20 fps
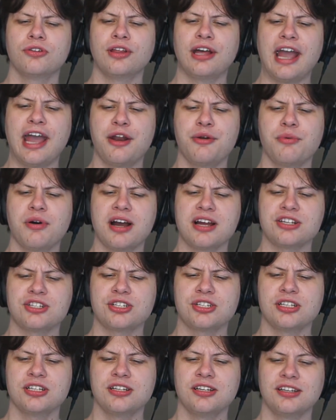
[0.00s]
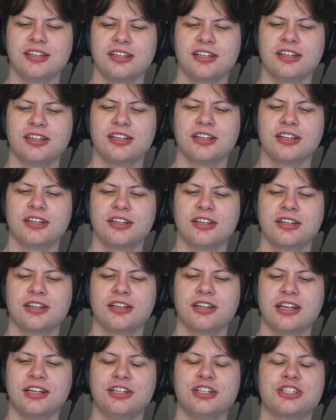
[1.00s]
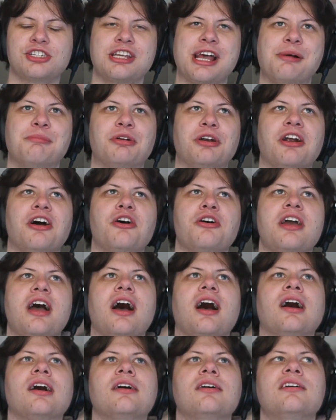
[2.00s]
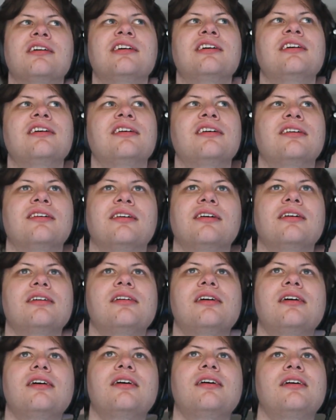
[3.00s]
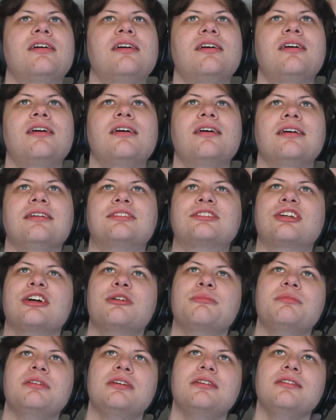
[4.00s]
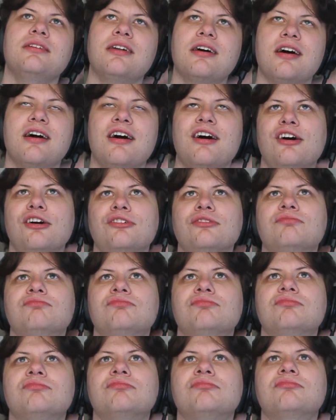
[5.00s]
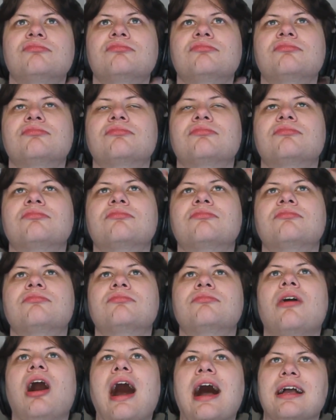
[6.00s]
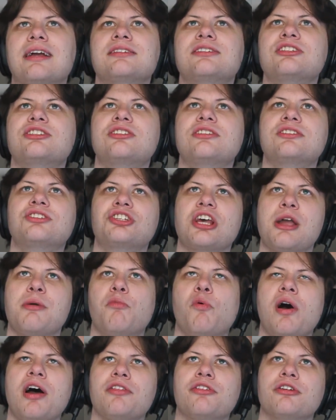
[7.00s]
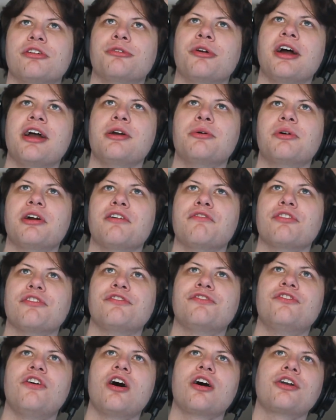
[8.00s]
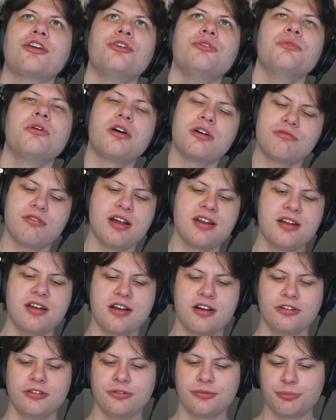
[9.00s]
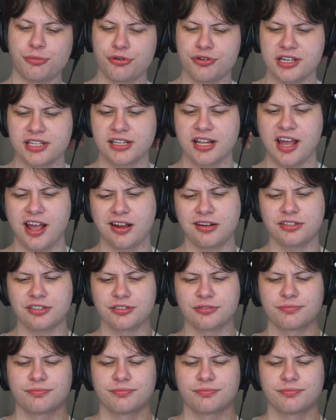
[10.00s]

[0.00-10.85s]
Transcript: NYC in December. Oh, yeah. It's going to be, you know... I guess it's the same weather, right? Wherever the fuck you are right now, Marineland.